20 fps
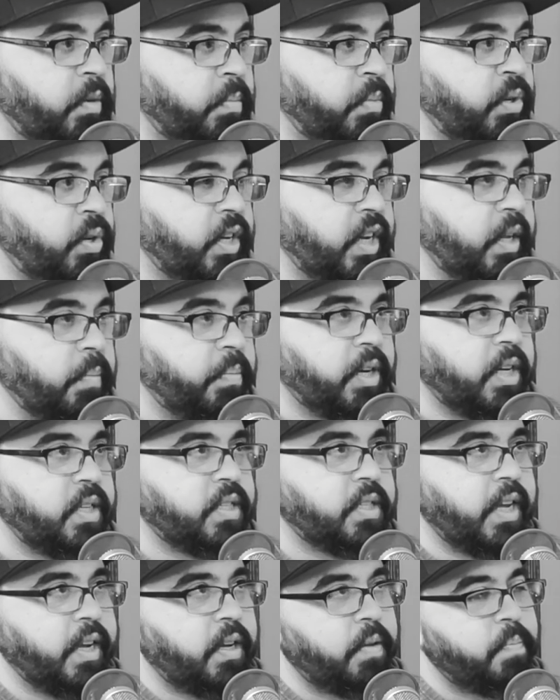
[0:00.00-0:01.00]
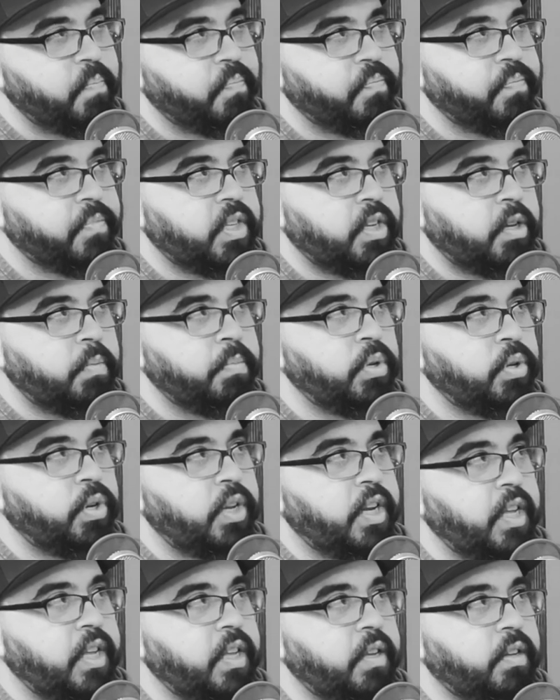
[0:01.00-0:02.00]
community, but it's like
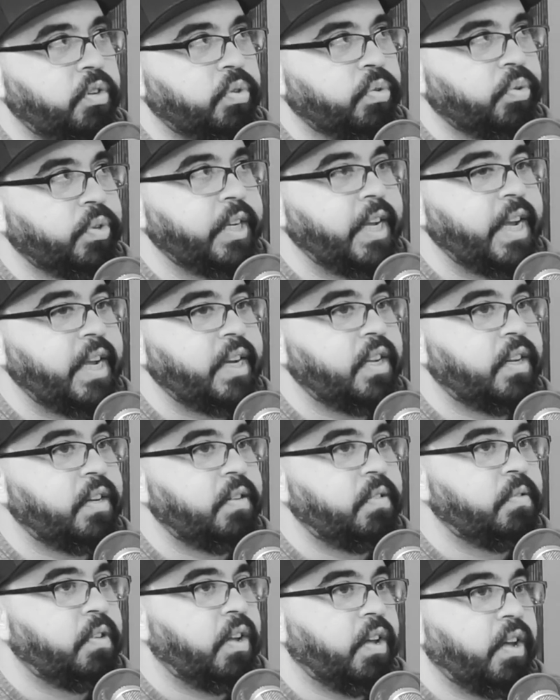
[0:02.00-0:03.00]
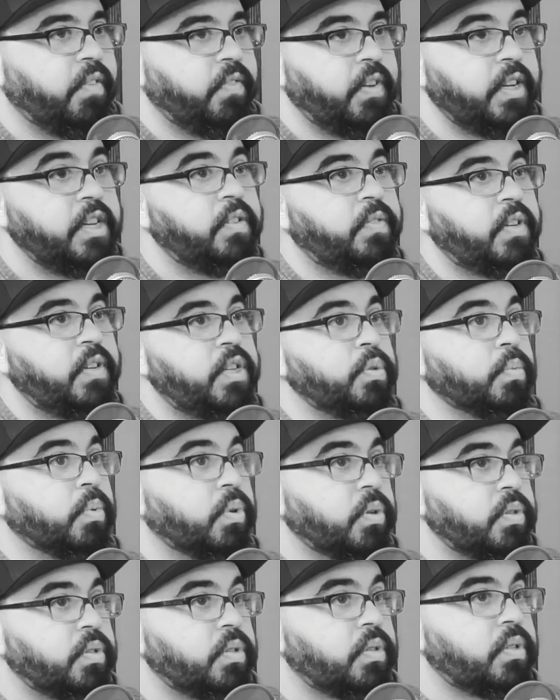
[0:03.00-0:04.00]
community created of
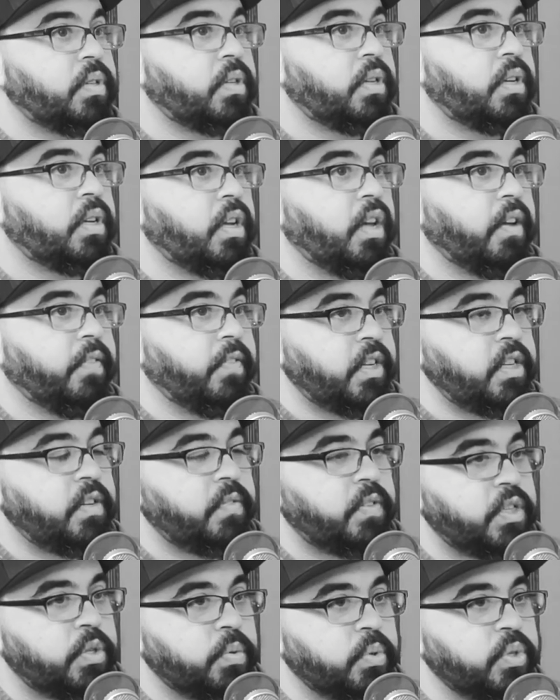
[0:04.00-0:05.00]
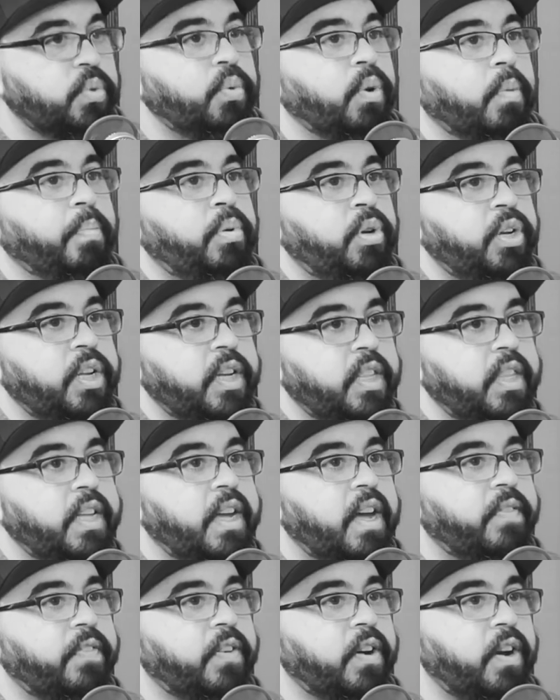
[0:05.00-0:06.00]
individuals. Of individuals who are putting in the
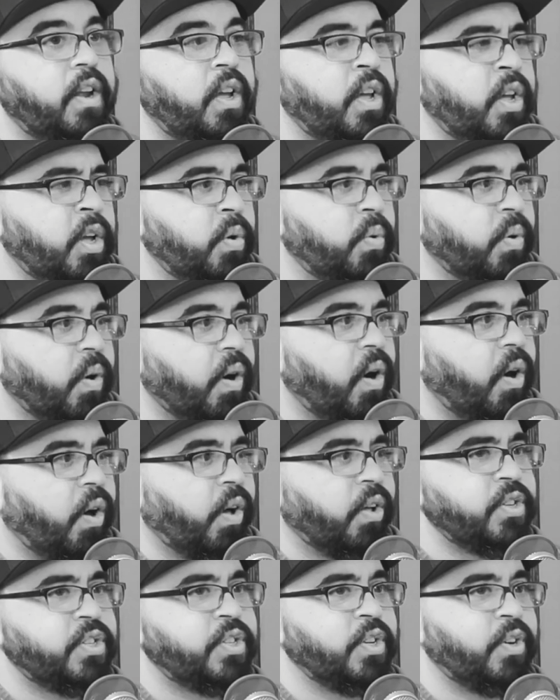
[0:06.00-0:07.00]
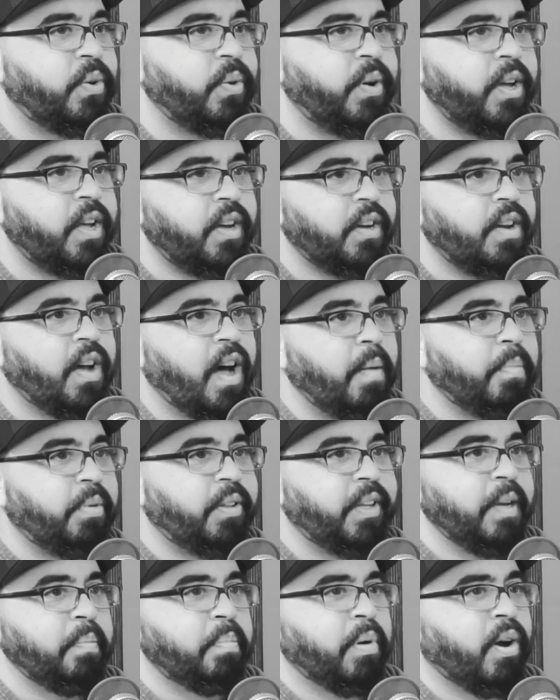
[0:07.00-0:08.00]
effort, who are also
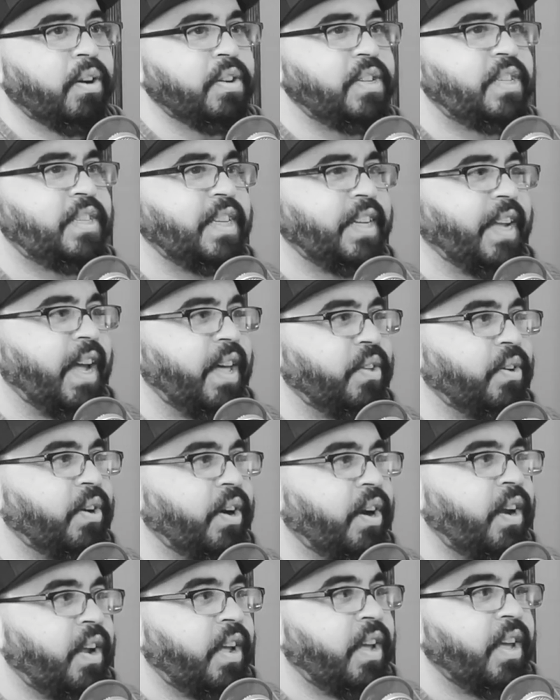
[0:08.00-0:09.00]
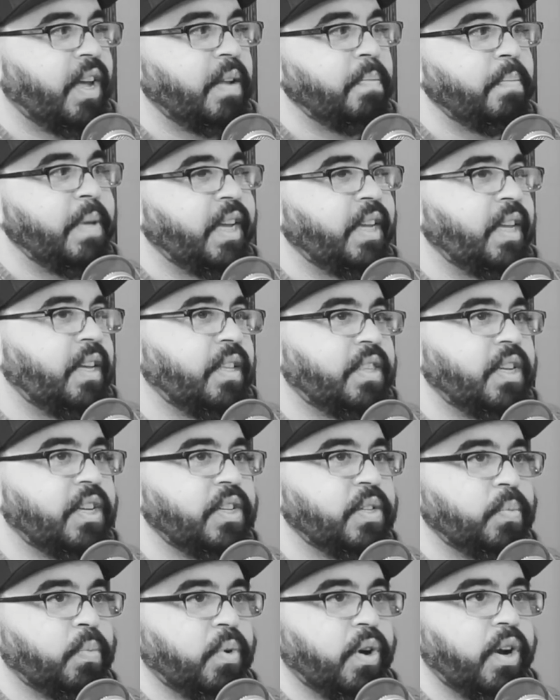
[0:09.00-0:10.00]
cobbling parts together and making
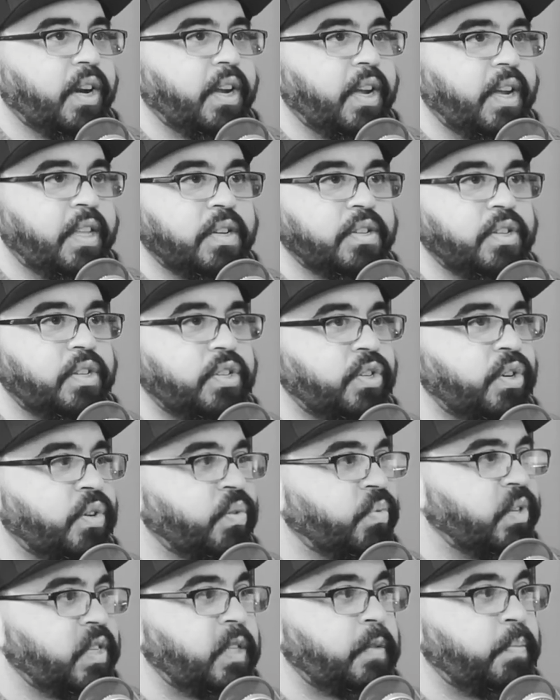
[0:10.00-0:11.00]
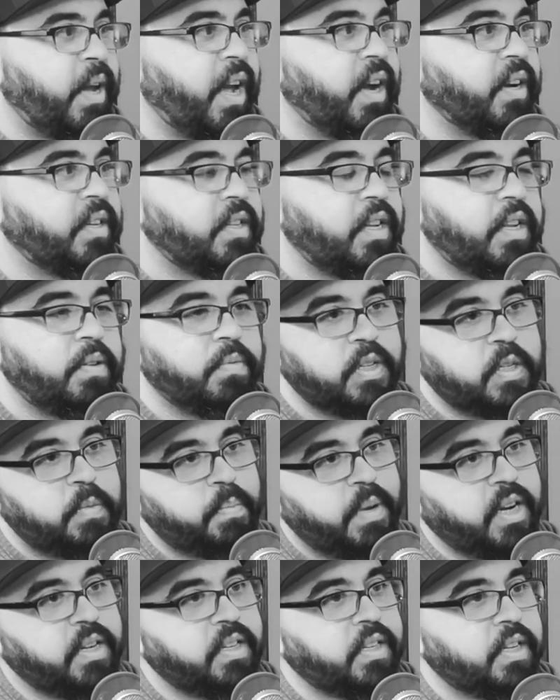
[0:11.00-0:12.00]
things work. And there's a certain respect, and
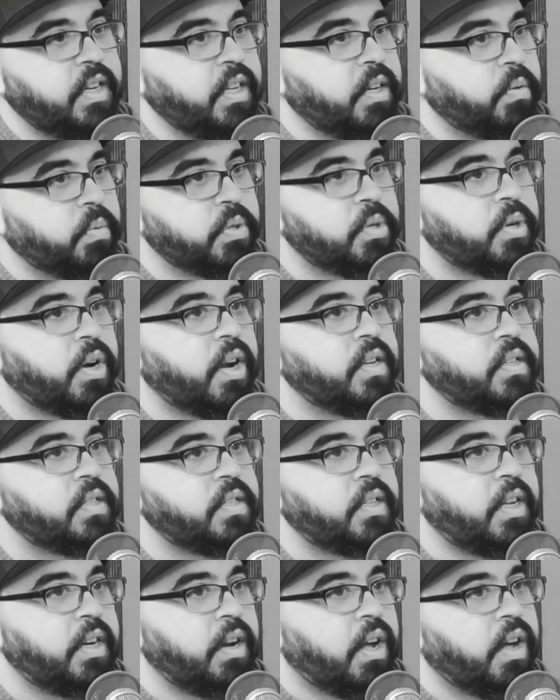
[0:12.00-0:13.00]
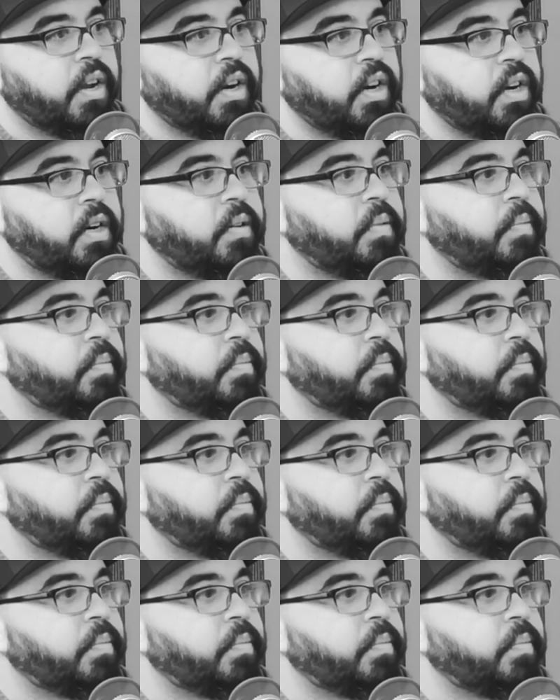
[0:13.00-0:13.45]
respect can equal trust and honor.